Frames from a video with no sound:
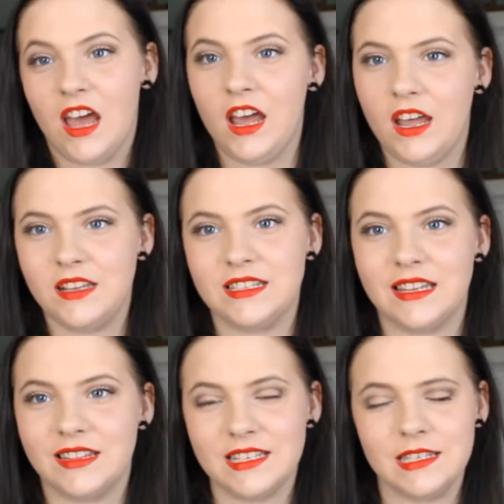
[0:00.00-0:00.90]

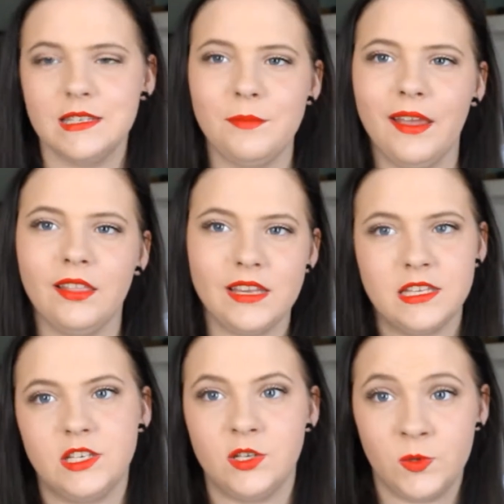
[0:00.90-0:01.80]
And this isn't my
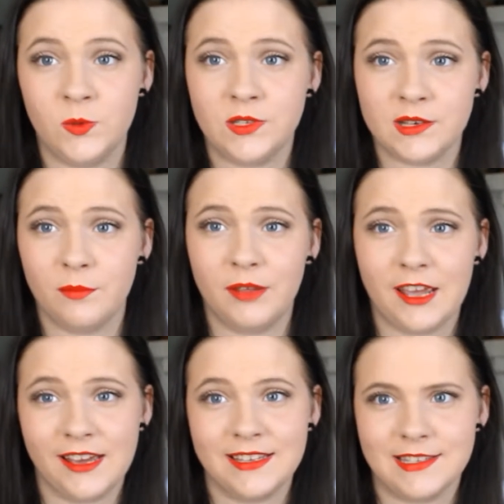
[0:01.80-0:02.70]
least used
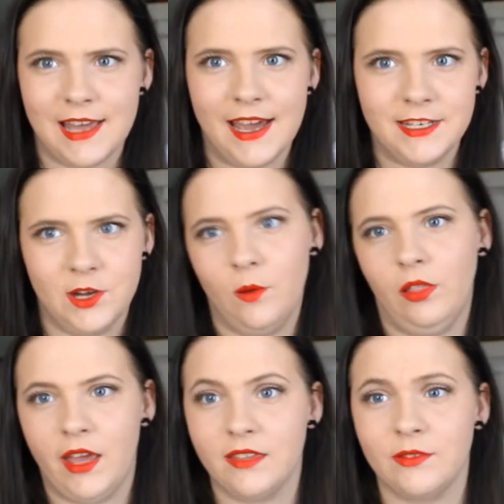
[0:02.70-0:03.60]
because I
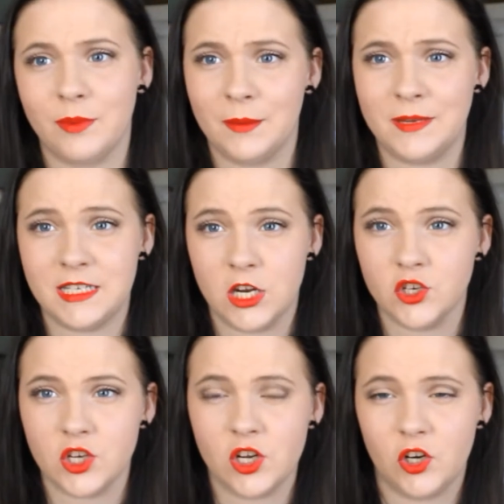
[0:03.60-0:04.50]
don't like the
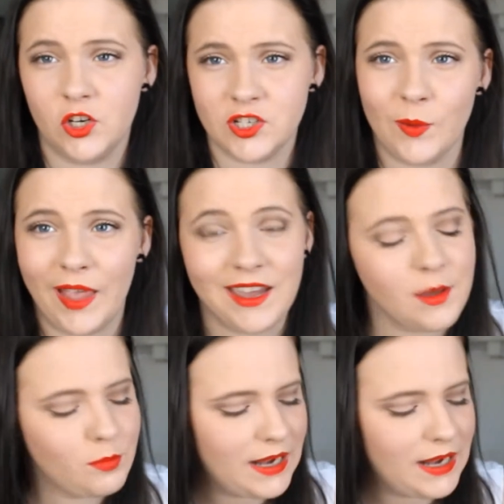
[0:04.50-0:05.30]
pigmentation or don't like it,